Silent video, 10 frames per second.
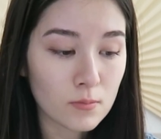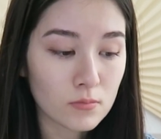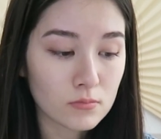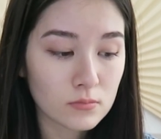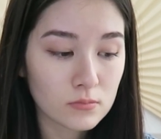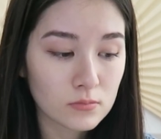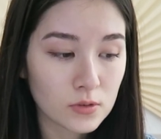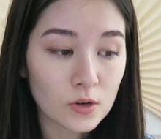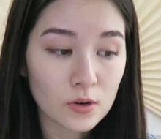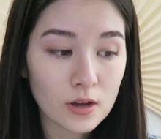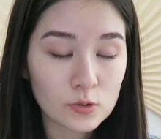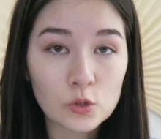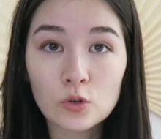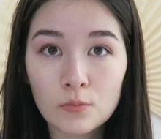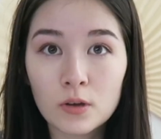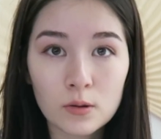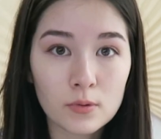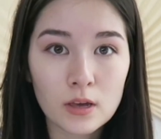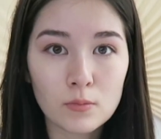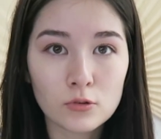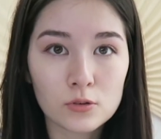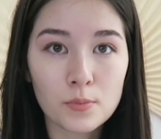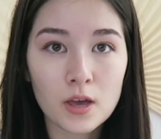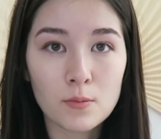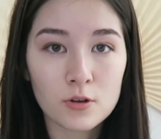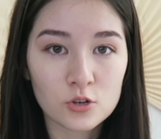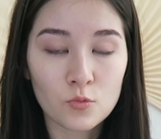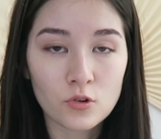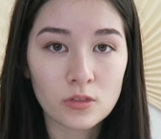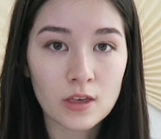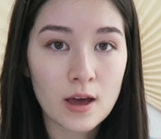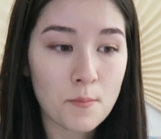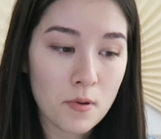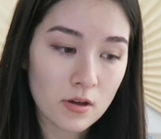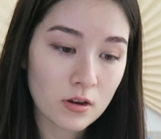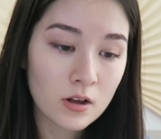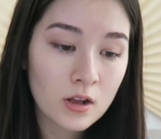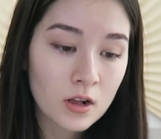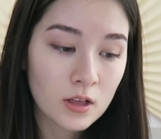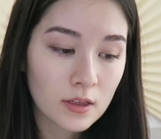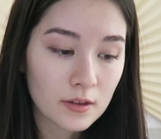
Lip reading: Now soon I'm going to be able to pay much more than that, but